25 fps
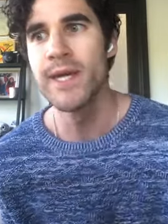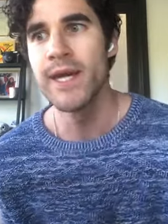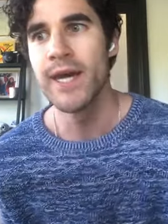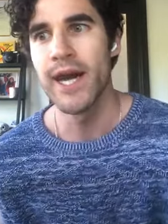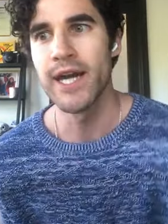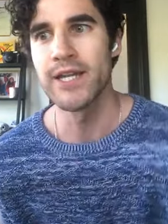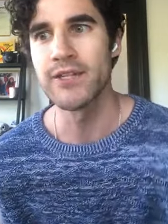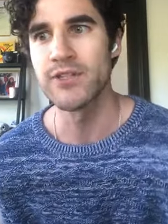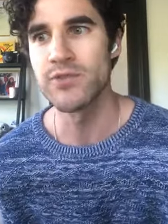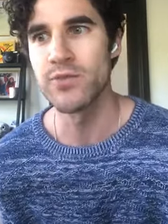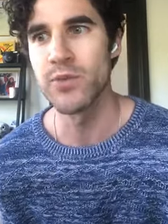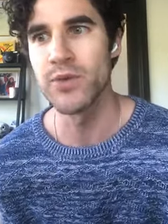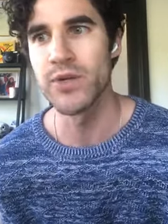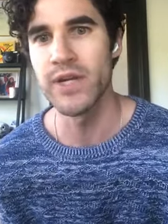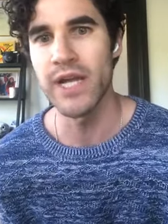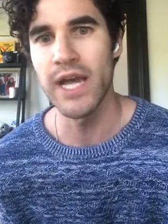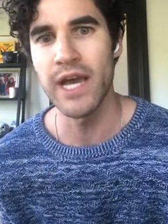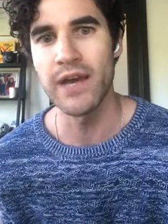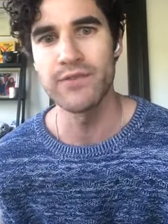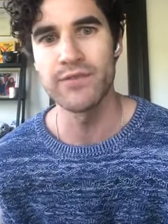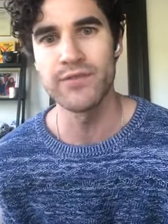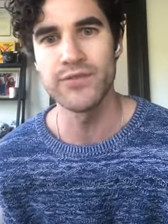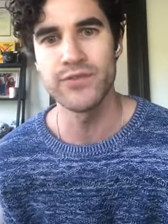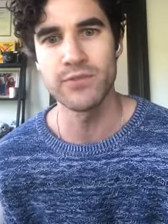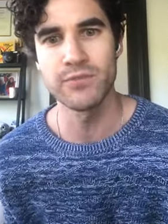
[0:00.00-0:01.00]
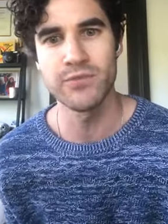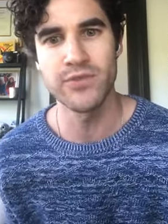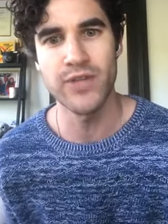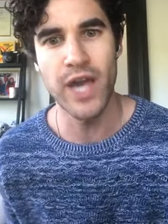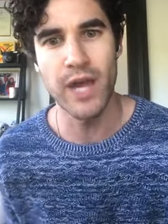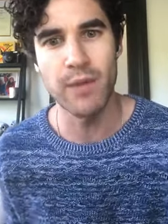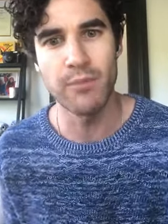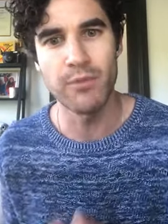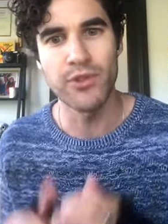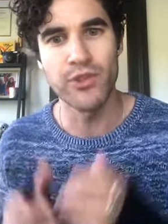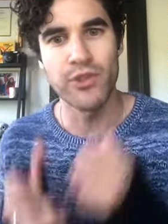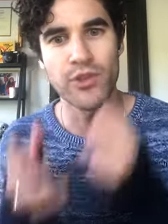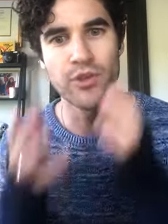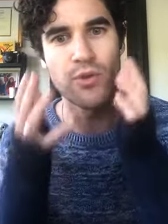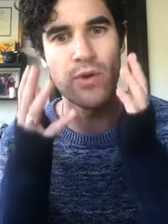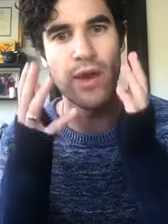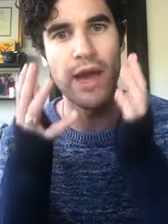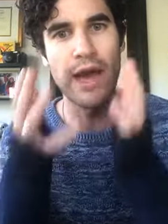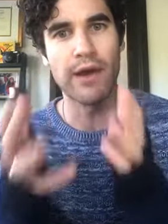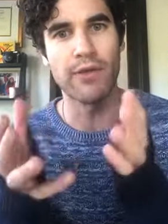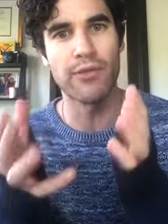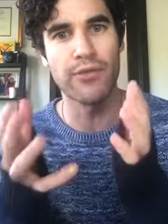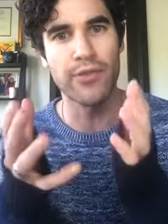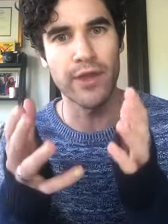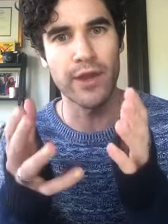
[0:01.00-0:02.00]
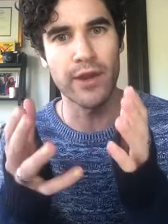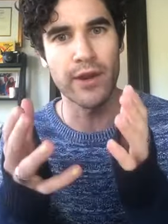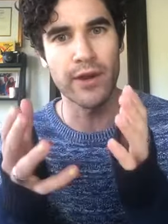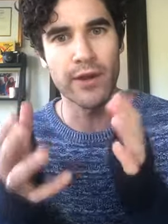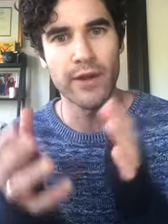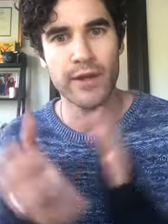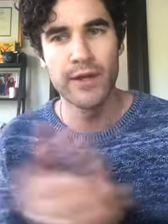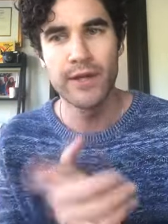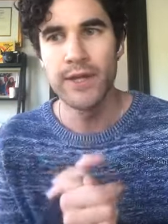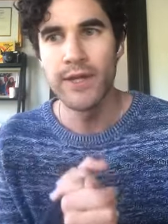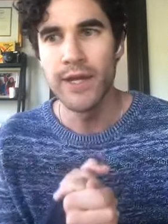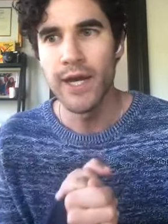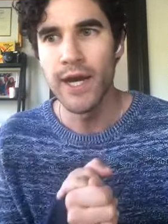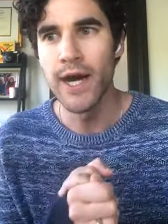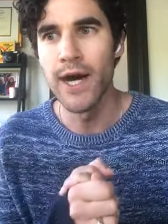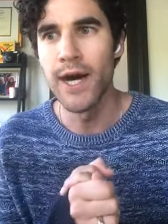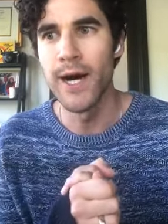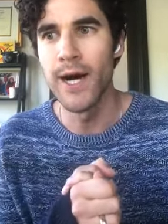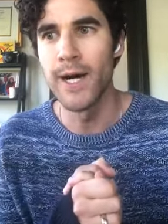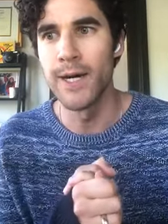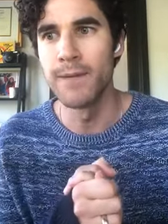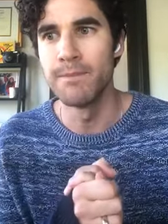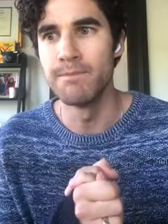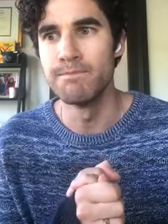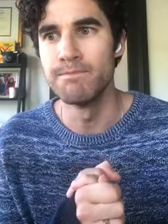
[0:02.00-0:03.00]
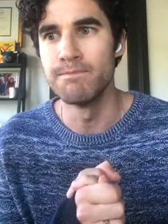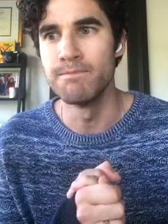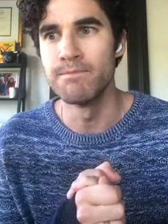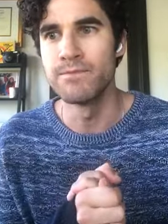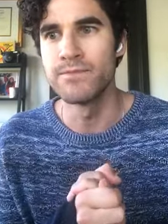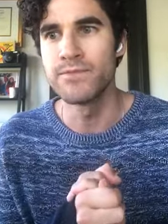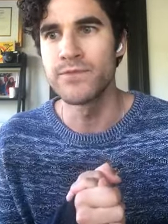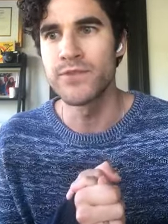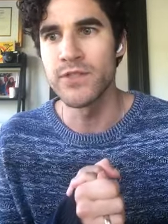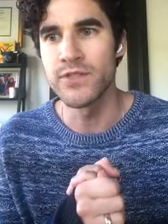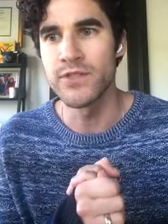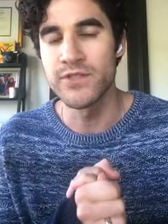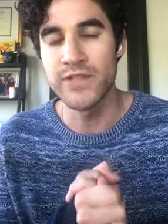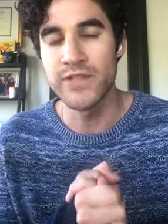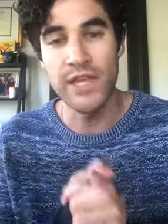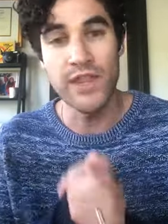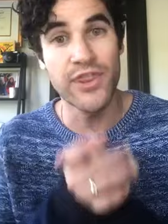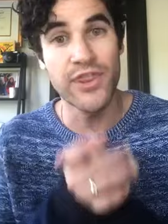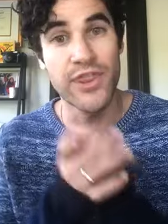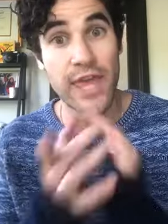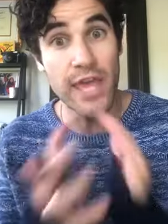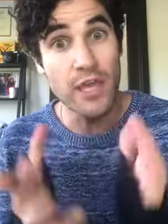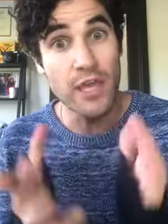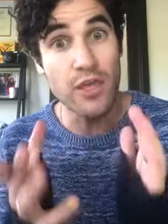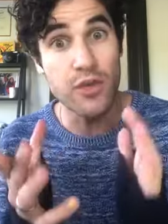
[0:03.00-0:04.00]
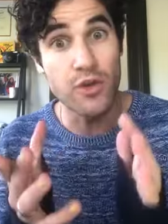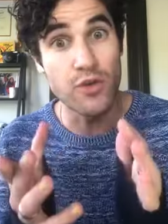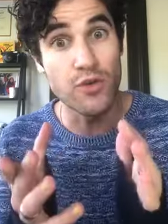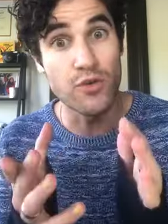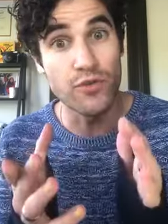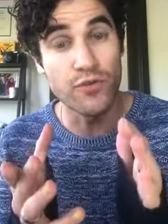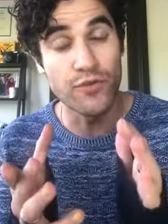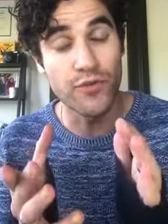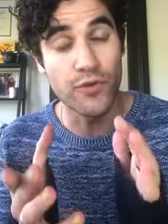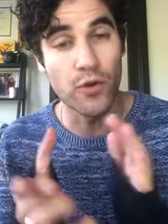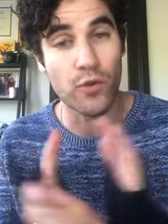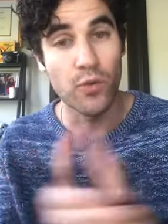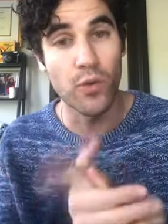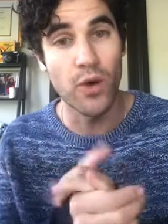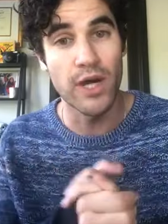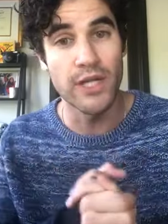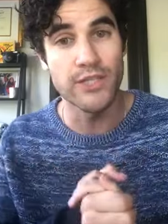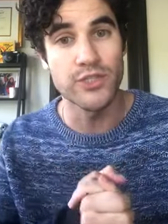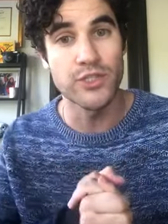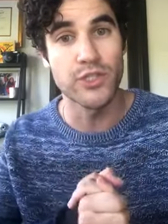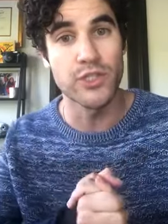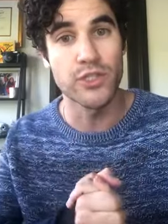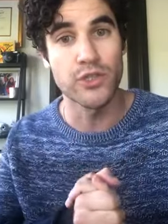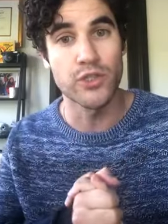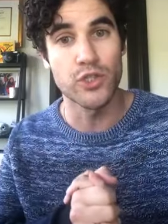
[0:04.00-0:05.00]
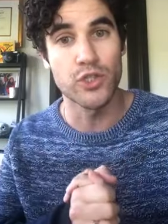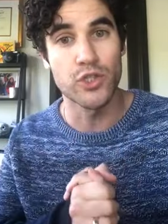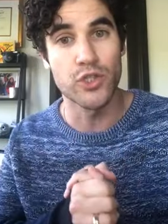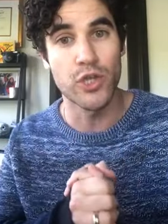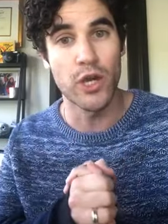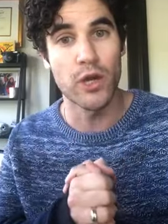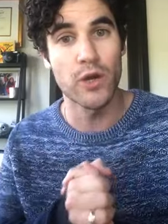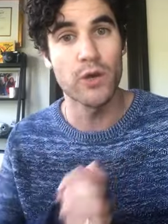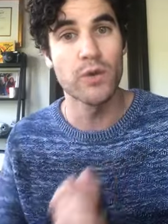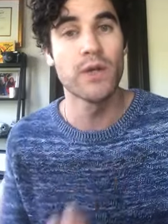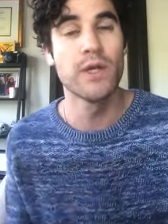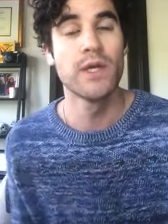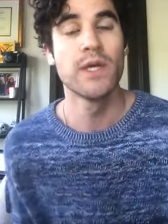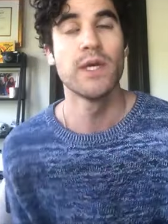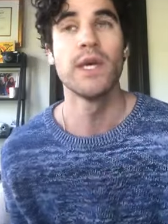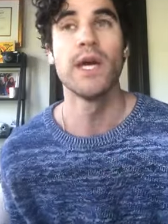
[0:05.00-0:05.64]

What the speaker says: I just wanted to have some time with you out there to say thank you for watching the show.